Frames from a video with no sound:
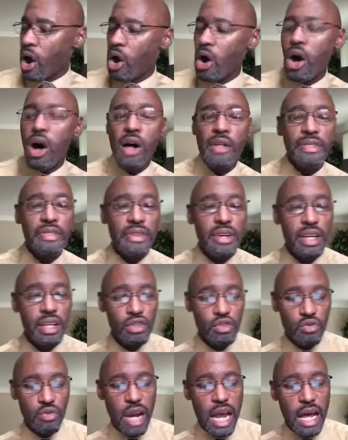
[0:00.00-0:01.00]
all
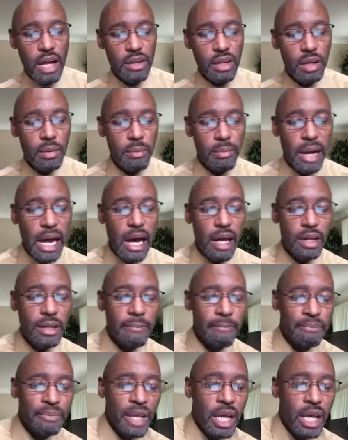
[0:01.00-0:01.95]
things round about it.